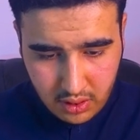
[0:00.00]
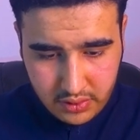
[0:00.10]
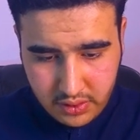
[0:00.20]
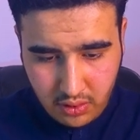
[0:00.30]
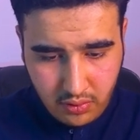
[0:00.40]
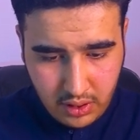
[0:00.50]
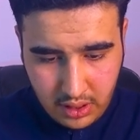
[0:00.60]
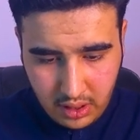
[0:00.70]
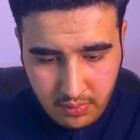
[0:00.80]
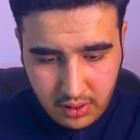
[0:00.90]
So
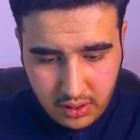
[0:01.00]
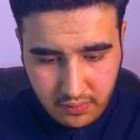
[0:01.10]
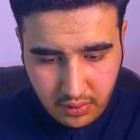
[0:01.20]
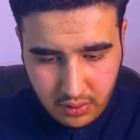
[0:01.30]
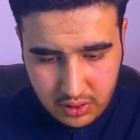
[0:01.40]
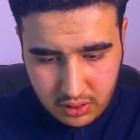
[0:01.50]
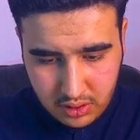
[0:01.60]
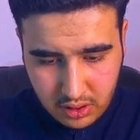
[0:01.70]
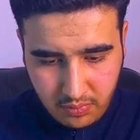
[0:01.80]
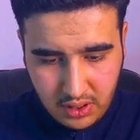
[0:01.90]
enable configuration
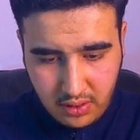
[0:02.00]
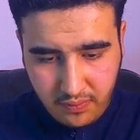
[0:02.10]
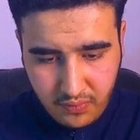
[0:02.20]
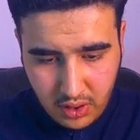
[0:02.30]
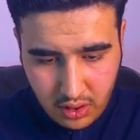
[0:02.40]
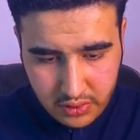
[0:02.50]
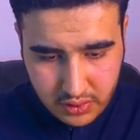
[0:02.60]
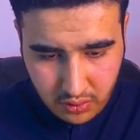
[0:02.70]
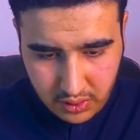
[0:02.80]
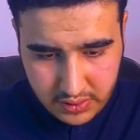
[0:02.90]
terminal.
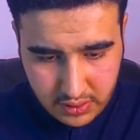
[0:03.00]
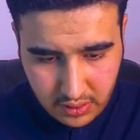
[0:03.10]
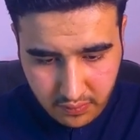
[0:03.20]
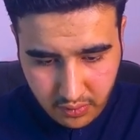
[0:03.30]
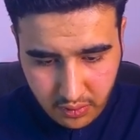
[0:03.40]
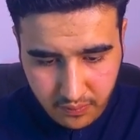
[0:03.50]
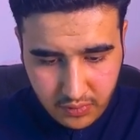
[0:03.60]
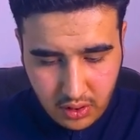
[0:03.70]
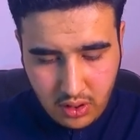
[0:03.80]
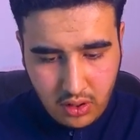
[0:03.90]
So this is R4.
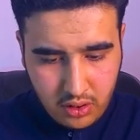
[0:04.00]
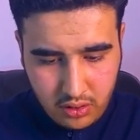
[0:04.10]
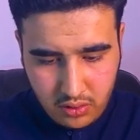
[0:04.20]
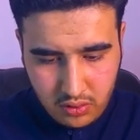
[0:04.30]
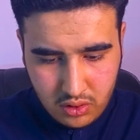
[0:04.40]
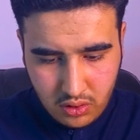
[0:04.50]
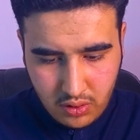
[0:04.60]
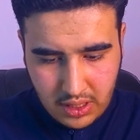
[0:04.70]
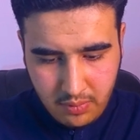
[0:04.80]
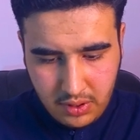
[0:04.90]
Do
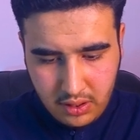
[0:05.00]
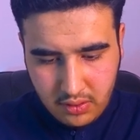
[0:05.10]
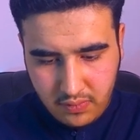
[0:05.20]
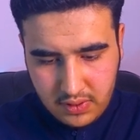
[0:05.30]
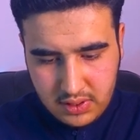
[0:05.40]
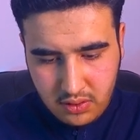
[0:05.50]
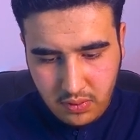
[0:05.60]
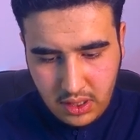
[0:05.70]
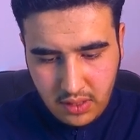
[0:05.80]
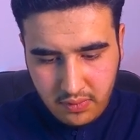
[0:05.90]
show IP interface that
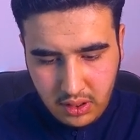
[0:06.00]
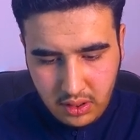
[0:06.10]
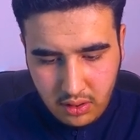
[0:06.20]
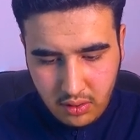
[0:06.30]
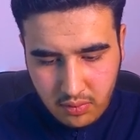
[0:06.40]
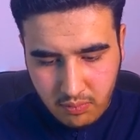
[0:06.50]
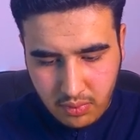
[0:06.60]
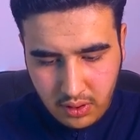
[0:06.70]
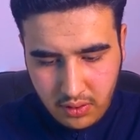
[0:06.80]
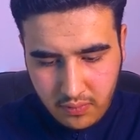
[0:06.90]
we have in here,
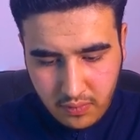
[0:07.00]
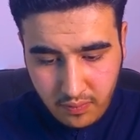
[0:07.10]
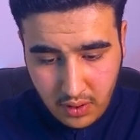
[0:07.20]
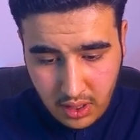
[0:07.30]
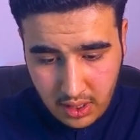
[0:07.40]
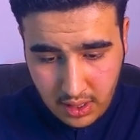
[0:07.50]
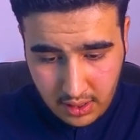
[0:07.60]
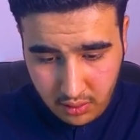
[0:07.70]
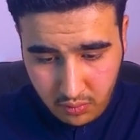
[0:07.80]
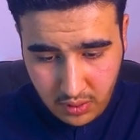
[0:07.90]
brief,
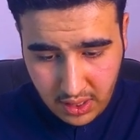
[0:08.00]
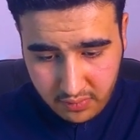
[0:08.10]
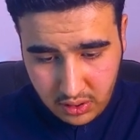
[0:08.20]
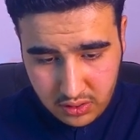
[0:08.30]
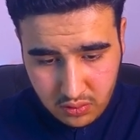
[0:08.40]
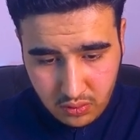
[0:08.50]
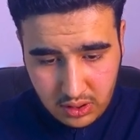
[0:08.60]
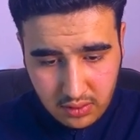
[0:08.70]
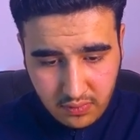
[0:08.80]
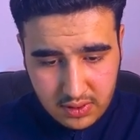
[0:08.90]
and we have these two
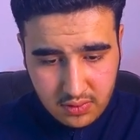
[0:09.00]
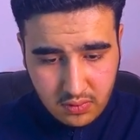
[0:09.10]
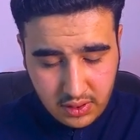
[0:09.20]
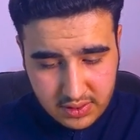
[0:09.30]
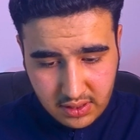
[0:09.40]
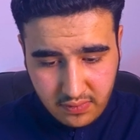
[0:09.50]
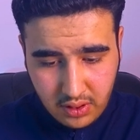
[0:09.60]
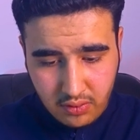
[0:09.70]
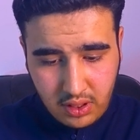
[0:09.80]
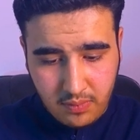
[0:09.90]
interfaces. So let's
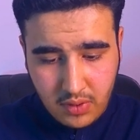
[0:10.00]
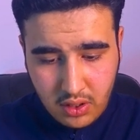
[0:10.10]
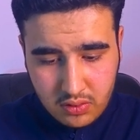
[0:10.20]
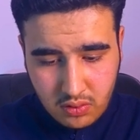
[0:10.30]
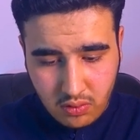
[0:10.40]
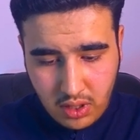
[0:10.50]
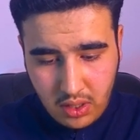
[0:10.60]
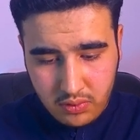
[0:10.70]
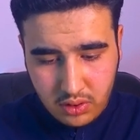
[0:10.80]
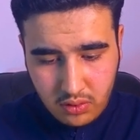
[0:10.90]
configure them. So
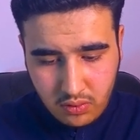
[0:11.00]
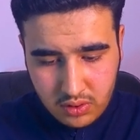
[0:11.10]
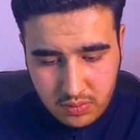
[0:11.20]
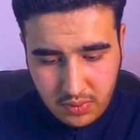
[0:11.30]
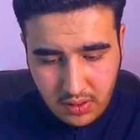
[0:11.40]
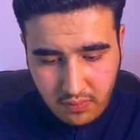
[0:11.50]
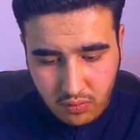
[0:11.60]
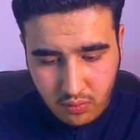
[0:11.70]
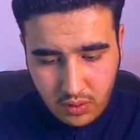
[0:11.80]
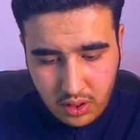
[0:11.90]
router
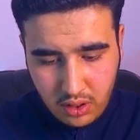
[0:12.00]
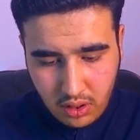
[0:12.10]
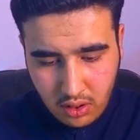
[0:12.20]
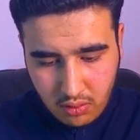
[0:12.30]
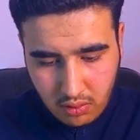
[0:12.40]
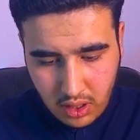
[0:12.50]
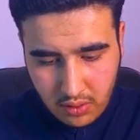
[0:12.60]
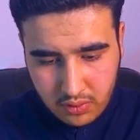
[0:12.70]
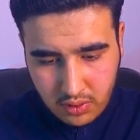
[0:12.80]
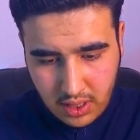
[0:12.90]
OSPF1
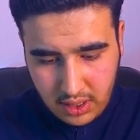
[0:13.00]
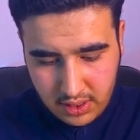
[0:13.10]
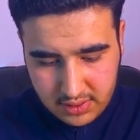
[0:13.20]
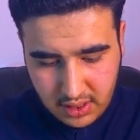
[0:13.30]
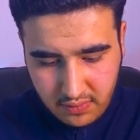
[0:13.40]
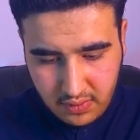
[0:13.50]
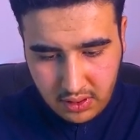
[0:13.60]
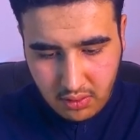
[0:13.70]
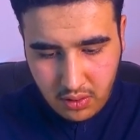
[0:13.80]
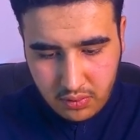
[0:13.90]
router ID. Let's give it
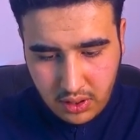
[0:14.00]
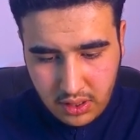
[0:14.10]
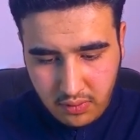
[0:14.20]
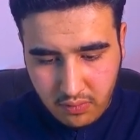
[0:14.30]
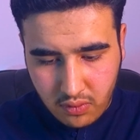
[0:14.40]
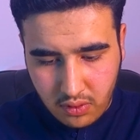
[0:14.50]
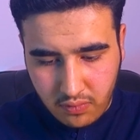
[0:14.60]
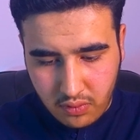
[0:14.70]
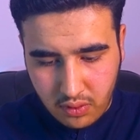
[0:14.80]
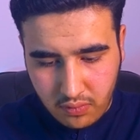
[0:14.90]
a router ID
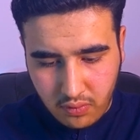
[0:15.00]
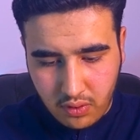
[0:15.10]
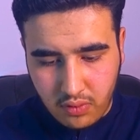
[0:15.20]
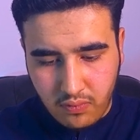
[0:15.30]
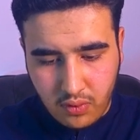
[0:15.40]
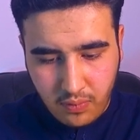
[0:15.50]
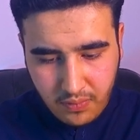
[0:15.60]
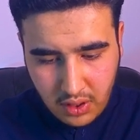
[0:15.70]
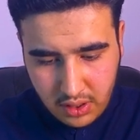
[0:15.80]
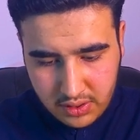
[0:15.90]
4.4.4.4.
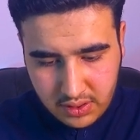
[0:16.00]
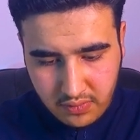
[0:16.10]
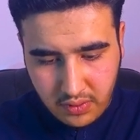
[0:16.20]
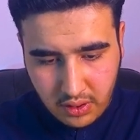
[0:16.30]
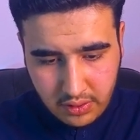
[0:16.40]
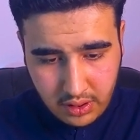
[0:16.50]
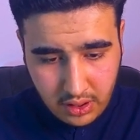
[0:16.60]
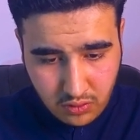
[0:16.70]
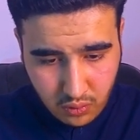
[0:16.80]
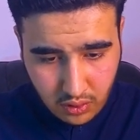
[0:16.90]
Let's configure the
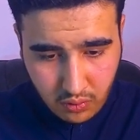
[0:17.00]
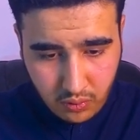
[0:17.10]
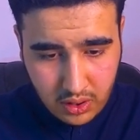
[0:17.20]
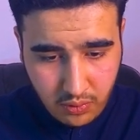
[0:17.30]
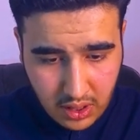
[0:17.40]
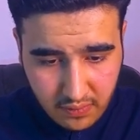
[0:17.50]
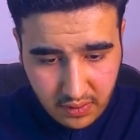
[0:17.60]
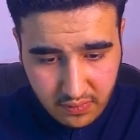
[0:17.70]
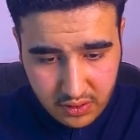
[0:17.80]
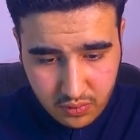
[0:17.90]
network. What do we have?
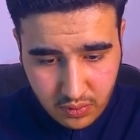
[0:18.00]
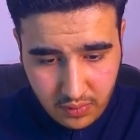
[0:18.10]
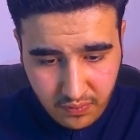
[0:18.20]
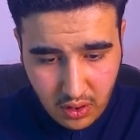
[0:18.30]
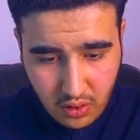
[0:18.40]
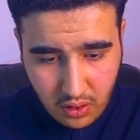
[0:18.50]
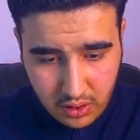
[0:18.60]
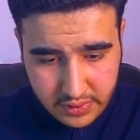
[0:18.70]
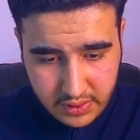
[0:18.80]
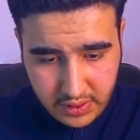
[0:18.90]
The first one
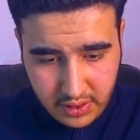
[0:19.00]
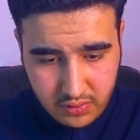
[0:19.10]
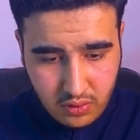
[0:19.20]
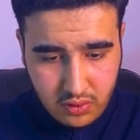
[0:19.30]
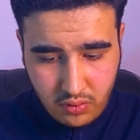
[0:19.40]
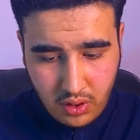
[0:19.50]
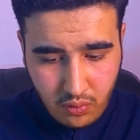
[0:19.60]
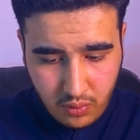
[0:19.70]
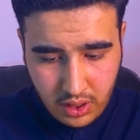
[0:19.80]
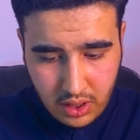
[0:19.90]
on
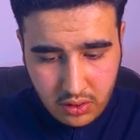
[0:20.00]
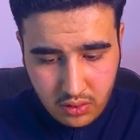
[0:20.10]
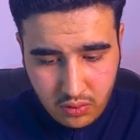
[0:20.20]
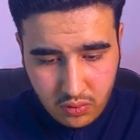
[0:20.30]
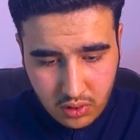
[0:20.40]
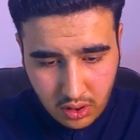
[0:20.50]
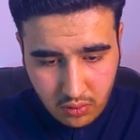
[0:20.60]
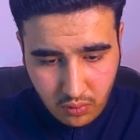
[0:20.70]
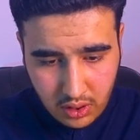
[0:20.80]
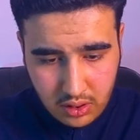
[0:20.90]
8.0.0.1
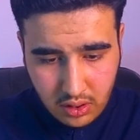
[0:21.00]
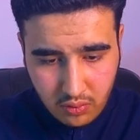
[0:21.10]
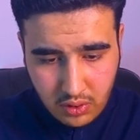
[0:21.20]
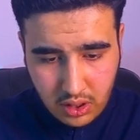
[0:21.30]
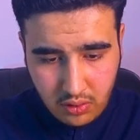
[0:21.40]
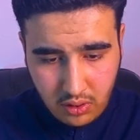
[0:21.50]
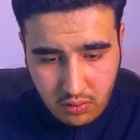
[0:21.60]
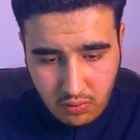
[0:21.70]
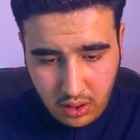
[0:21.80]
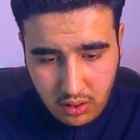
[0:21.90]

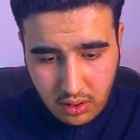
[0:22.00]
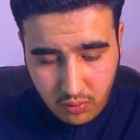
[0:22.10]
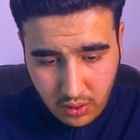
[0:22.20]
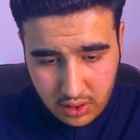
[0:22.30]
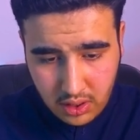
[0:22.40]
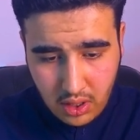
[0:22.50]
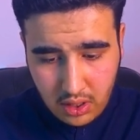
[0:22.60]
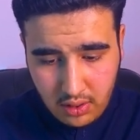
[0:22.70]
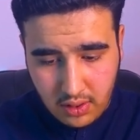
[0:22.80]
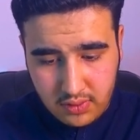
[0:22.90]
192.1.103. What?
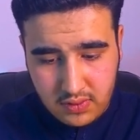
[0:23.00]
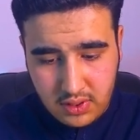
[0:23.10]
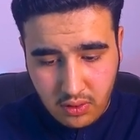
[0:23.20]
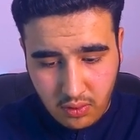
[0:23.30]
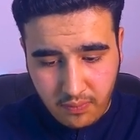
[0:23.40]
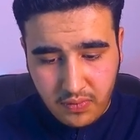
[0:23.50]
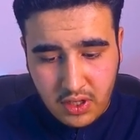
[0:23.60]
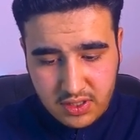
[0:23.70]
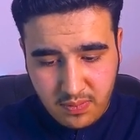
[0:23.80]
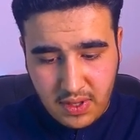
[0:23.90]
dot 0
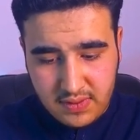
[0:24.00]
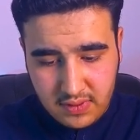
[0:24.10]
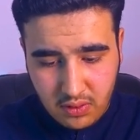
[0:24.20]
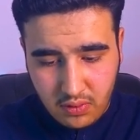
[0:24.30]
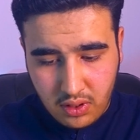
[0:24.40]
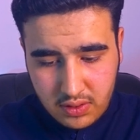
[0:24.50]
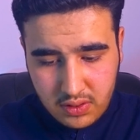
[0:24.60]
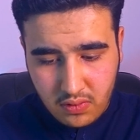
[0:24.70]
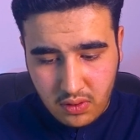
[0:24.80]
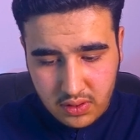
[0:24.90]
space 0 dot
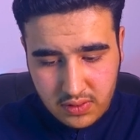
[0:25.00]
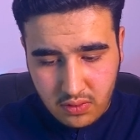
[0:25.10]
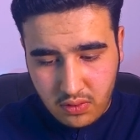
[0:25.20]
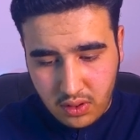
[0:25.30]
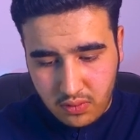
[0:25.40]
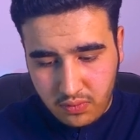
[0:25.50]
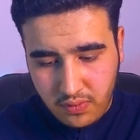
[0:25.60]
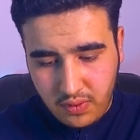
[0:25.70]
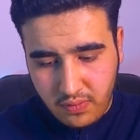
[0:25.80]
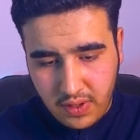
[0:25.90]
0 dot 0 dot
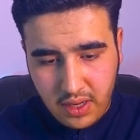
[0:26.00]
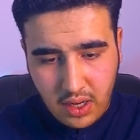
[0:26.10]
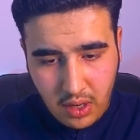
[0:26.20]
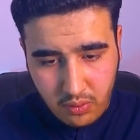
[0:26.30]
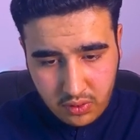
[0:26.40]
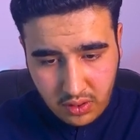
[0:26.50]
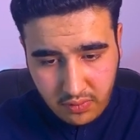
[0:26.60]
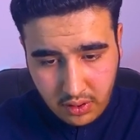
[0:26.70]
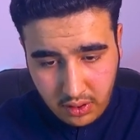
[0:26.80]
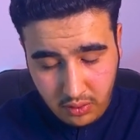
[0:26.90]
255. I want to
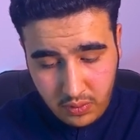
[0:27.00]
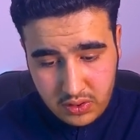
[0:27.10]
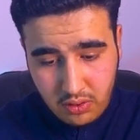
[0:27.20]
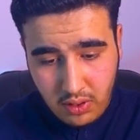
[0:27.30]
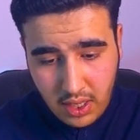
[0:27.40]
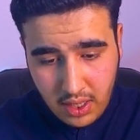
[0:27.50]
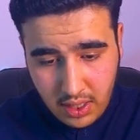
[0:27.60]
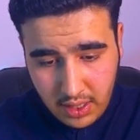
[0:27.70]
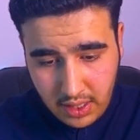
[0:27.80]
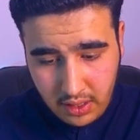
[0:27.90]
configure in which area?
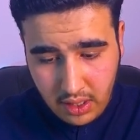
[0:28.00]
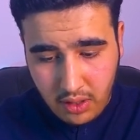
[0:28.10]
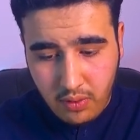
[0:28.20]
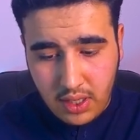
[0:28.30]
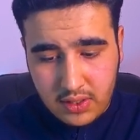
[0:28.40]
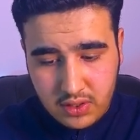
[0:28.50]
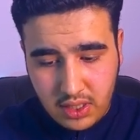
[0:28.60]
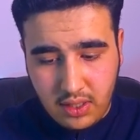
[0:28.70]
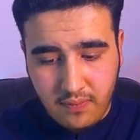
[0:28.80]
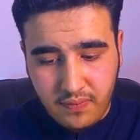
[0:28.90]
In area
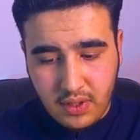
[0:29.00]
10.